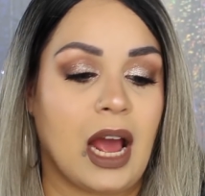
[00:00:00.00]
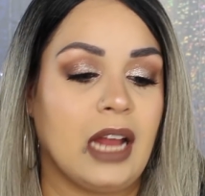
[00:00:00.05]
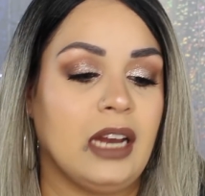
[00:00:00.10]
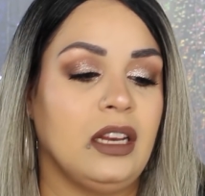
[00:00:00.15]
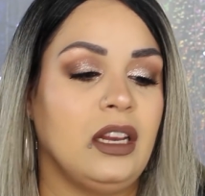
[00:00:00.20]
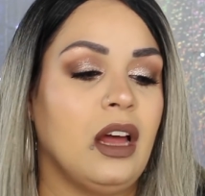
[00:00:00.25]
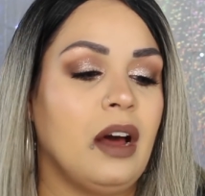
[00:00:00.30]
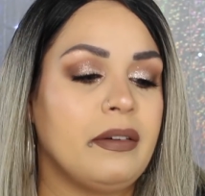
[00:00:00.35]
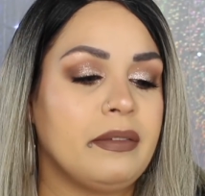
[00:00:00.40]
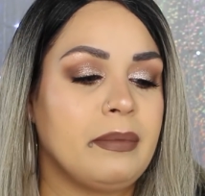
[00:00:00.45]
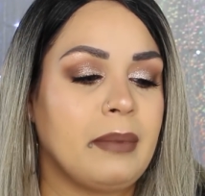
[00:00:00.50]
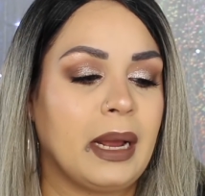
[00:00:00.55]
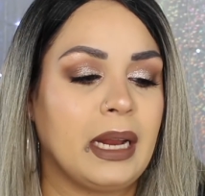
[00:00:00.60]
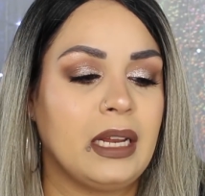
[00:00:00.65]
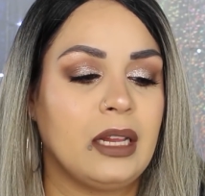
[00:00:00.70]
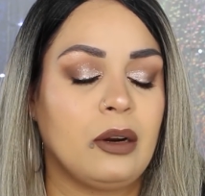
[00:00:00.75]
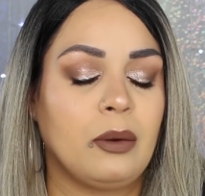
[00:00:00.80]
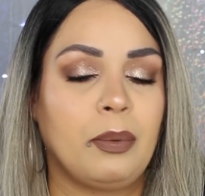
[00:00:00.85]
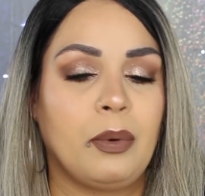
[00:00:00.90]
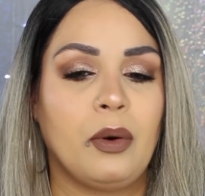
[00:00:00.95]
I loved My
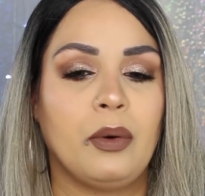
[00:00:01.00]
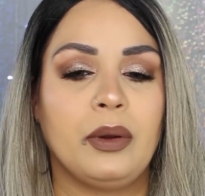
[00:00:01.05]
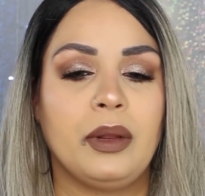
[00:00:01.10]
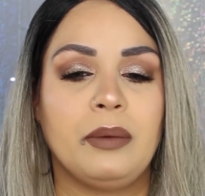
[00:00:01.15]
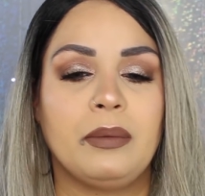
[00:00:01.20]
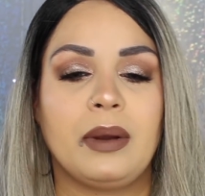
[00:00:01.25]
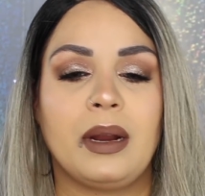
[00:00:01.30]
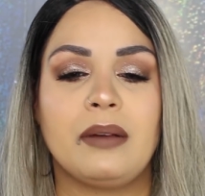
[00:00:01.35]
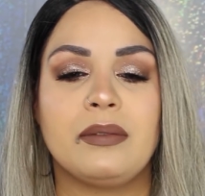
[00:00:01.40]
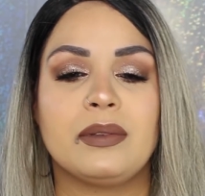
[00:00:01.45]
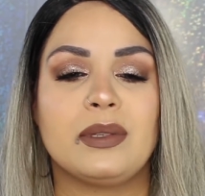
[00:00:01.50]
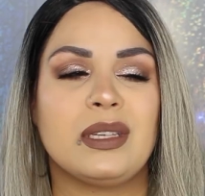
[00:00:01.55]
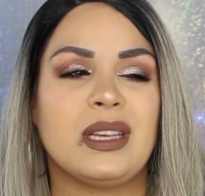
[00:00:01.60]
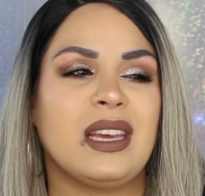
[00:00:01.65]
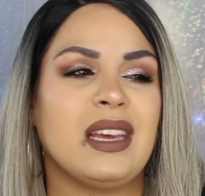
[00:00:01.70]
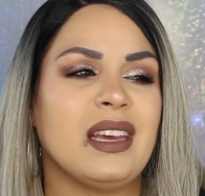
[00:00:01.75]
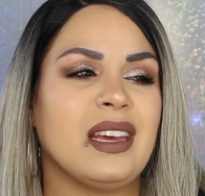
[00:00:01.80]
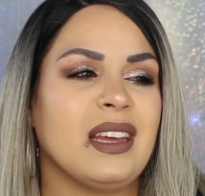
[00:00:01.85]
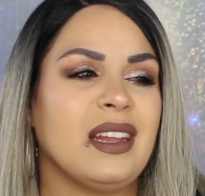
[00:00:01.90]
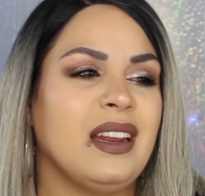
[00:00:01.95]
Little Pony when I was a
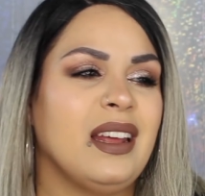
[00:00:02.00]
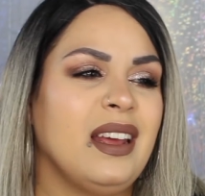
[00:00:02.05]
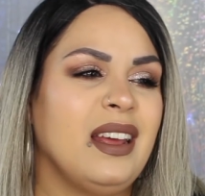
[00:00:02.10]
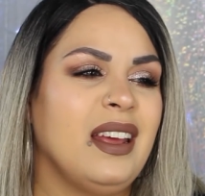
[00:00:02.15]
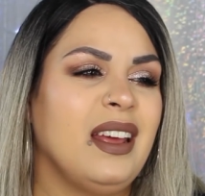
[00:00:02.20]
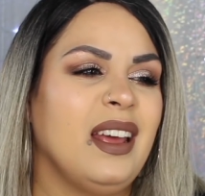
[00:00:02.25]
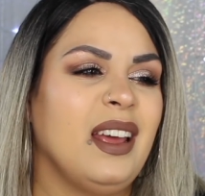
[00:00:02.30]
kid.